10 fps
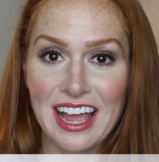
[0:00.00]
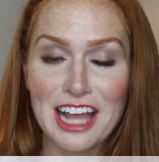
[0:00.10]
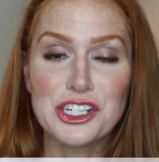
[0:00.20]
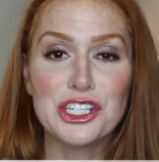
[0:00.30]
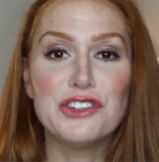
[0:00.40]
I
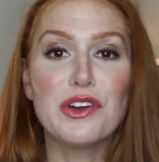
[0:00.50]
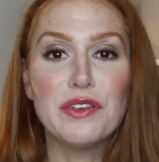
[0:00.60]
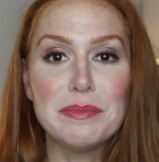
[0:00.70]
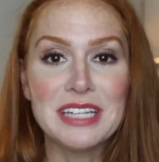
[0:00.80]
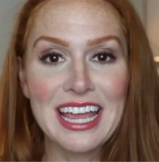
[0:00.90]
actually drove
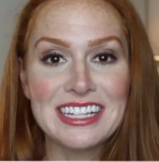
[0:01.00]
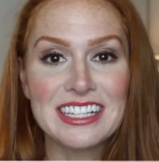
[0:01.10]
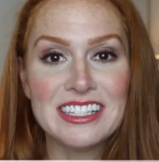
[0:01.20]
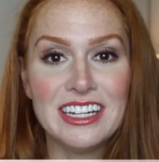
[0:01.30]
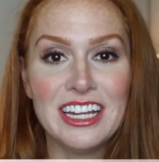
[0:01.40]
up to
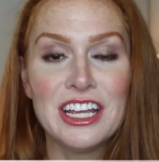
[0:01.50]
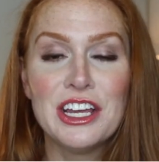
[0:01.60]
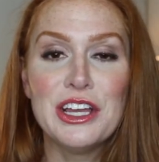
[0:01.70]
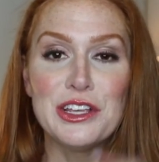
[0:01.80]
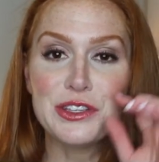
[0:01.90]
Kansas City
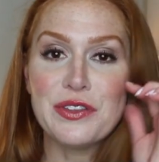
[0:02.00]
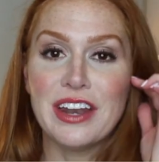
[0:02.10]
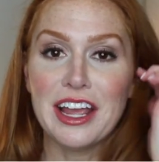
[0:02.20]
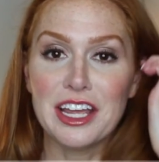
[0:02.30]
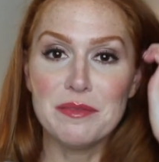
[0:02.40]
so
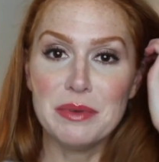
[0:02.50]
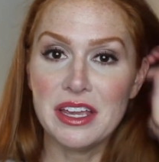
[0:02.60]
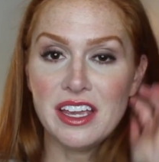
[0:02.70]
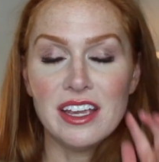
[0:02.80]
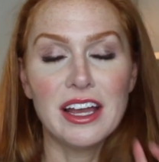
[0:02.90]
that I could
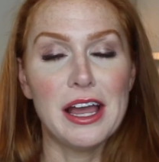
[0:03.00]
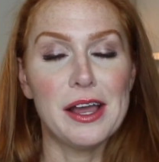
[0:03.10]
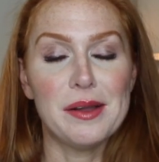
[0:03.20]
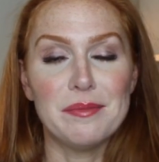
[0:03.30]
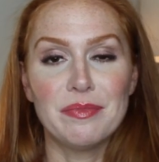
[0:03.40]
be
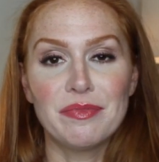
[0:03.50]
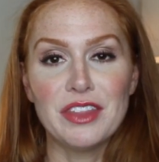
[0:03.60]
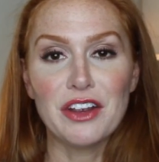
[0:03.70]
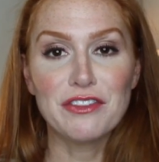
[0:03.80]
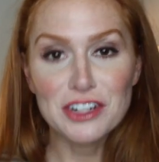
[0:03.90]

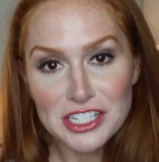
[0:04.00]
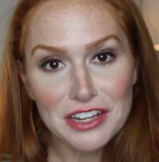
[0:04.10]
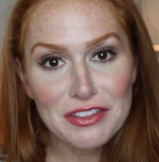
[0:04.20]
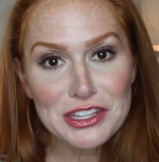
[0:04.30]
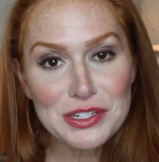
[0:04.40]
there first thing
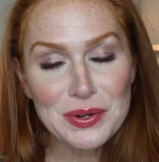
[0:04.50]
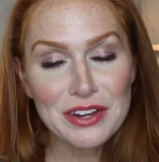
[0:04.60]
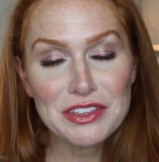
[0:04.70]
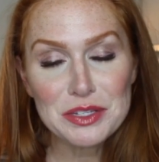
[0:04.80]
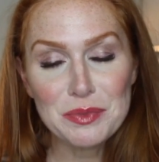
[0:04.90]
in the store
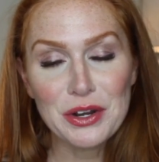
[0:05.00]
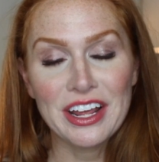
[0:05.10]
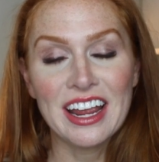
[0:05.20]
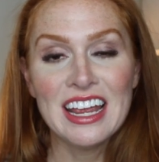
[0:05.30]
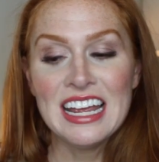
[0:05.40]
this
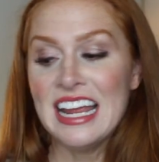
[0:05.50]
morning.